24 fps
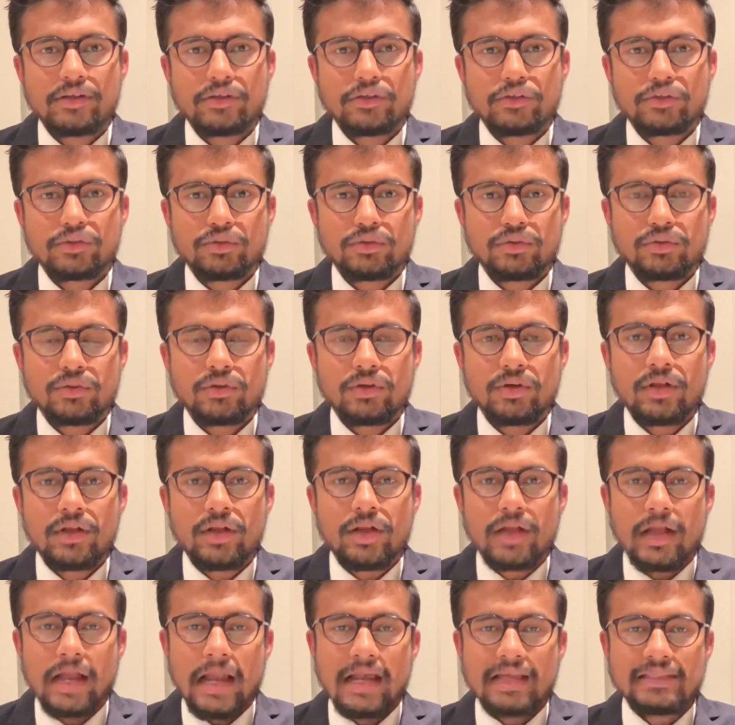So
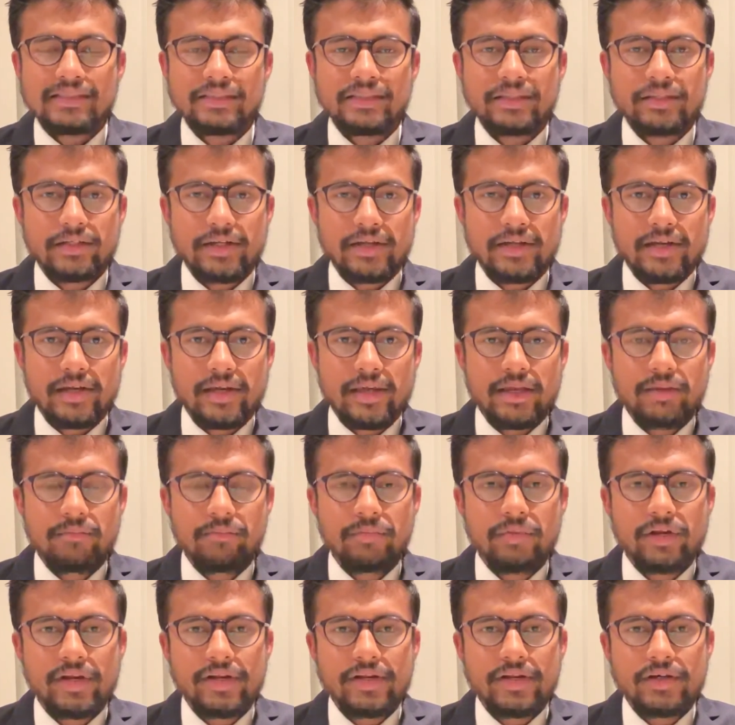as a
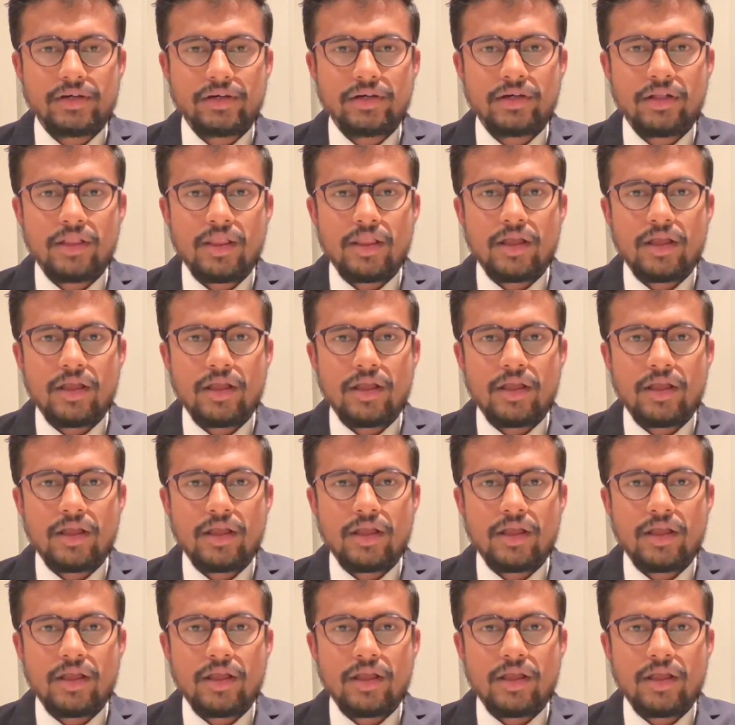team leader,